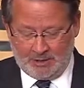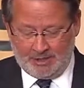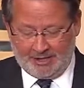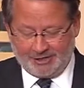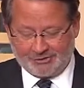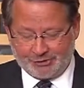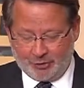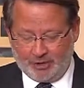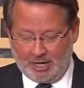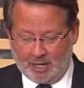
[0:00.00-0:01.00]
It is
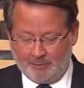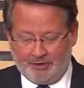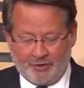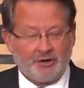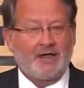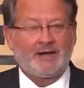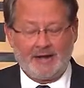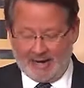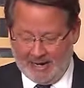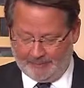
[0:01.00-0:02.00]
certainly harming their
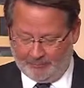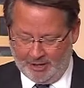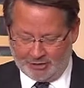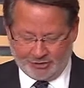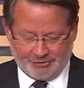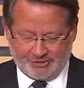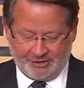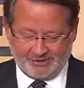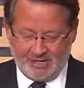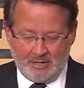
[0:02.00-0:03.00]
day-to-day operations. It
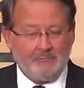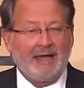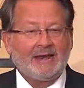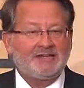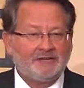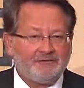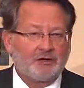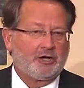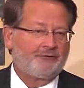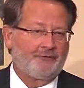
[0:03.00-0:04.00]
has made it
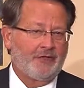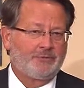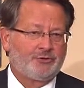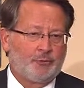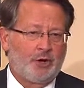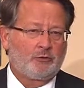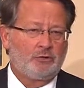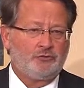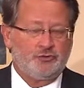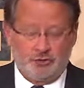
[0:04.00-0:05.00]
difficult for them to
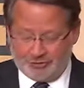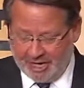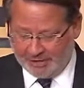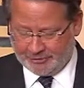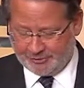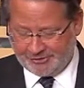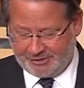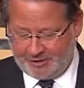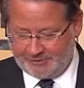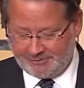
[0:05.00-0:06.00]
recruit new doctors,
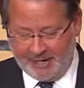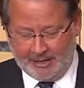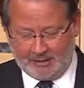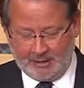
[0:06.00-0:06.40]
and it's made it